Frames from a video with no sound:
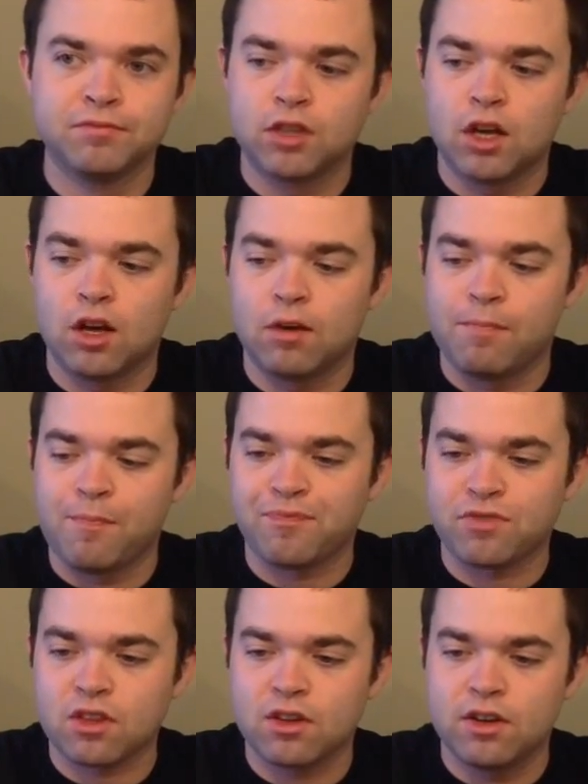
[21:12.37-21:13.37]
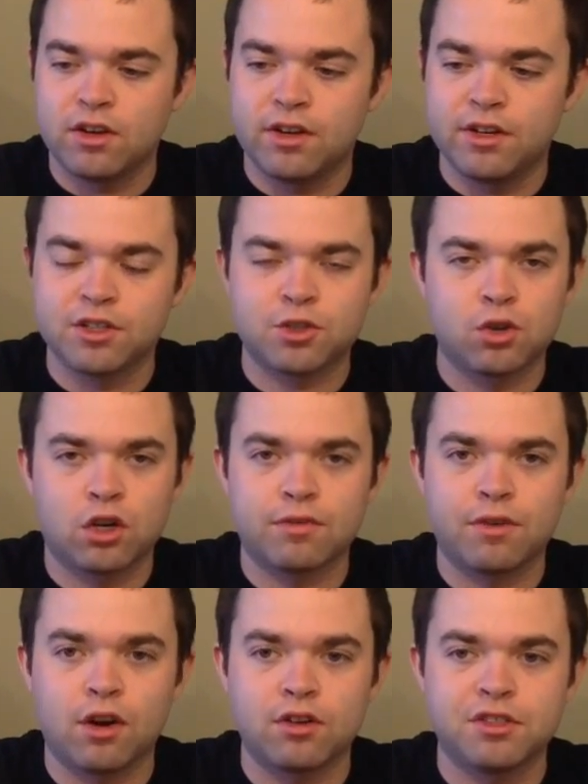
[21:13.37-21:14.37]
And it is sort of
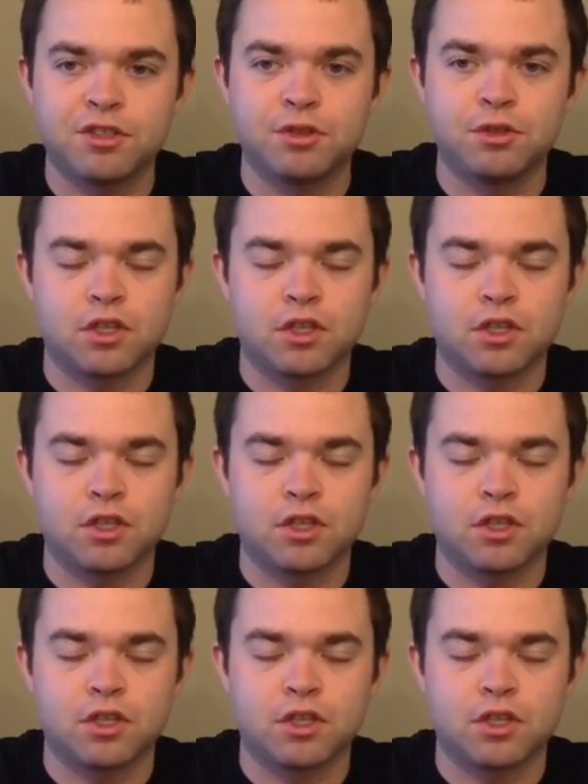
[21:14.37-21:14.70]
hard to